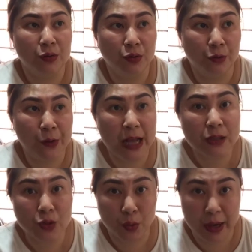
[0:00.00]

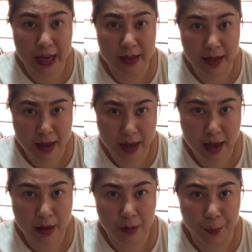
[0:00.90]
friends who are in
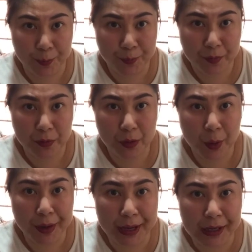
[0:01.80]
KL.
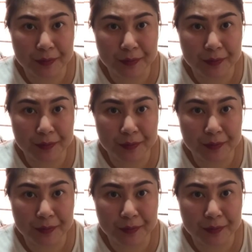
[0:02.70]
Okay.